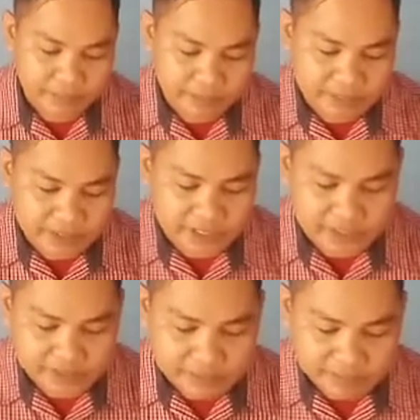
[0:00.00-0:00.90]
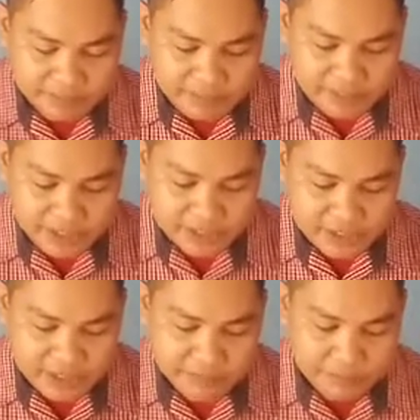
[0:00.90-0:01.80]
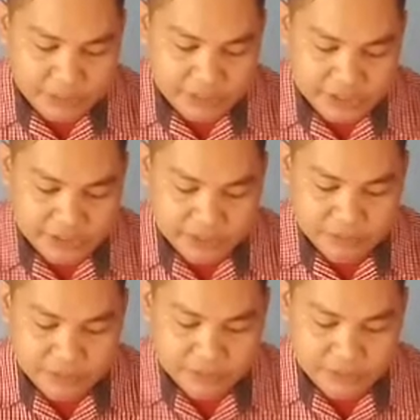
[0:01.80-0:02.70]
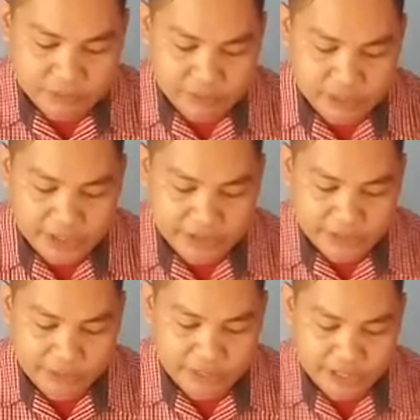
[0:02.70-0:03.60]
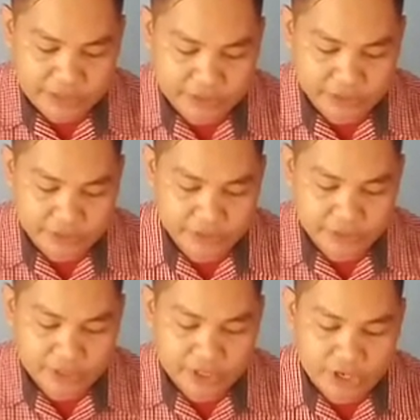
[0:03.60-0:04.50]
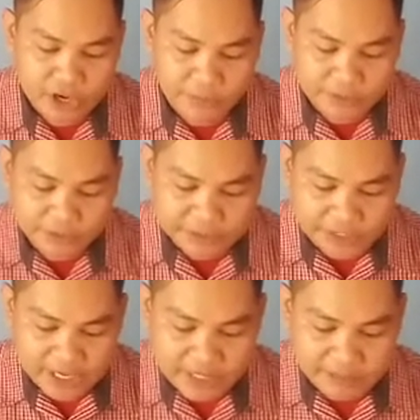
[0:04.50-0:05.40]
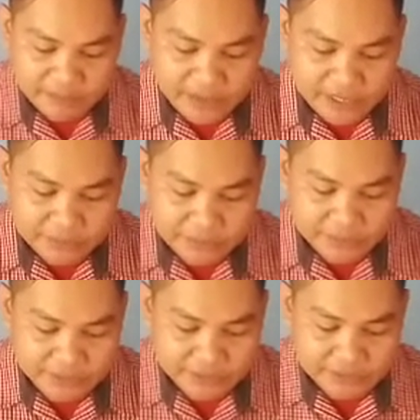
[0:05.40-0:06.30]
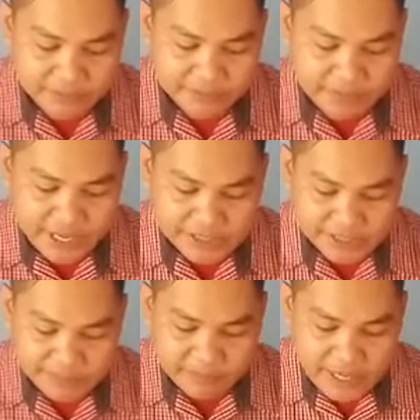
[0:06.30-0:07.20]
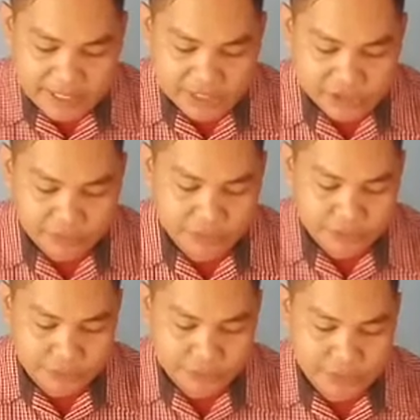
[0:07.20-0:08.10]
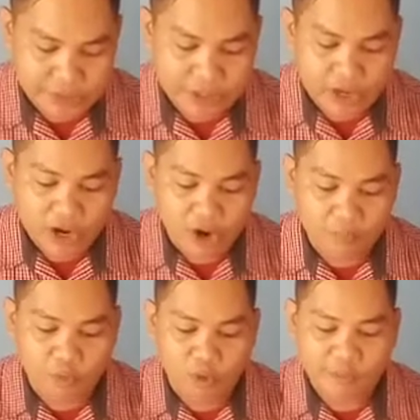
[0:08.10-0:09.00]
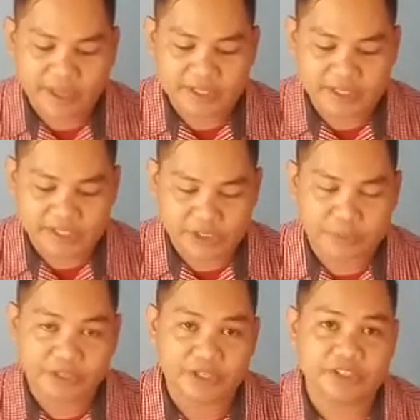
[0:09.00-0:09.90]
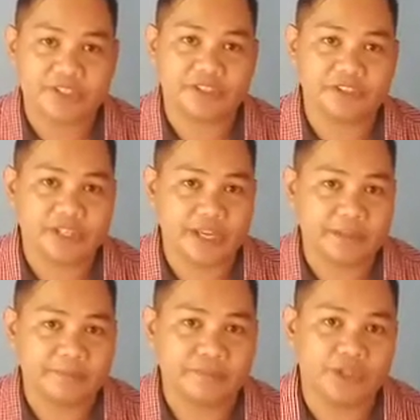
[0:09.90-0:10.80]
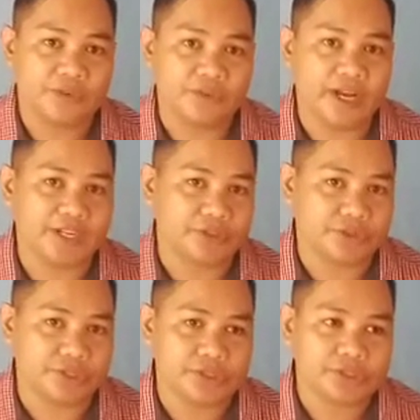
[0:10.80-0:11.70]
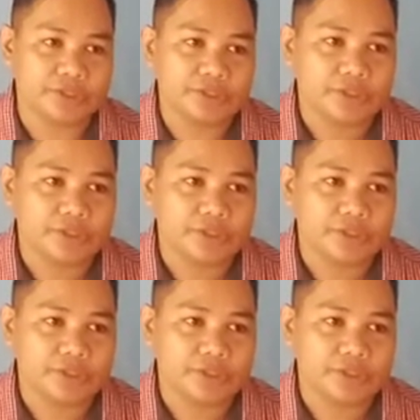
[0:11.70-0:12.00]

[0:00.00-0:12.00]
Feministic approach attempts to stimulate the creation of critical environment that reflects a balanced views of women's experiences and values.